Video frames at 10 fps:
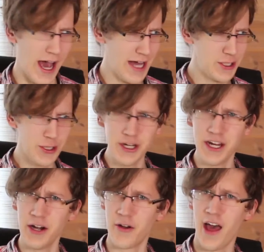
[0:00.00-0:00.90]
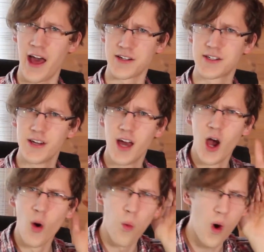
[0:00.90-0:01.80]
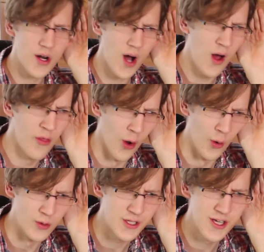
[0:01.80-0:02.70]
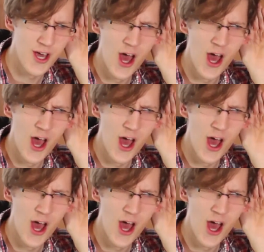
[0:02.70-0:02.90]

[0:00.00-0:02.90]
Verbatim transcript: And do you hear that? What are those?